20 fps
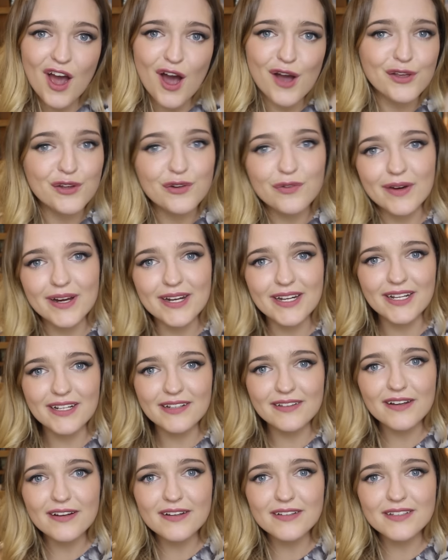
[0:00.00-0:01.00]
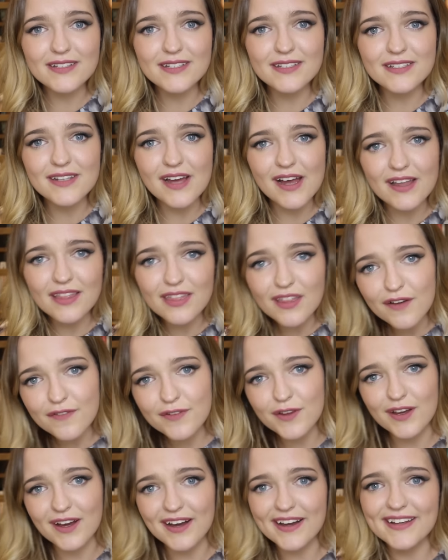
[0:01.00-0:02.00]
Are you reading lots? I
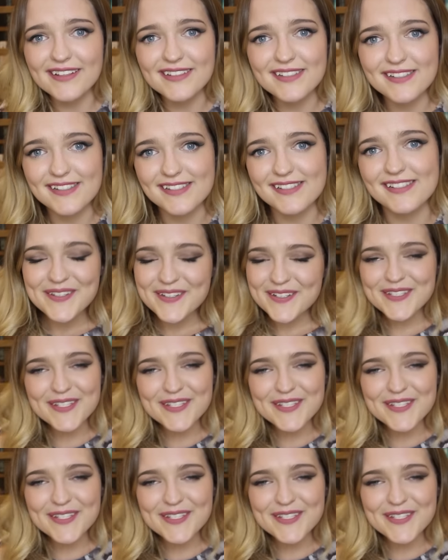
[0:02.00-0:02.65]
love you guys.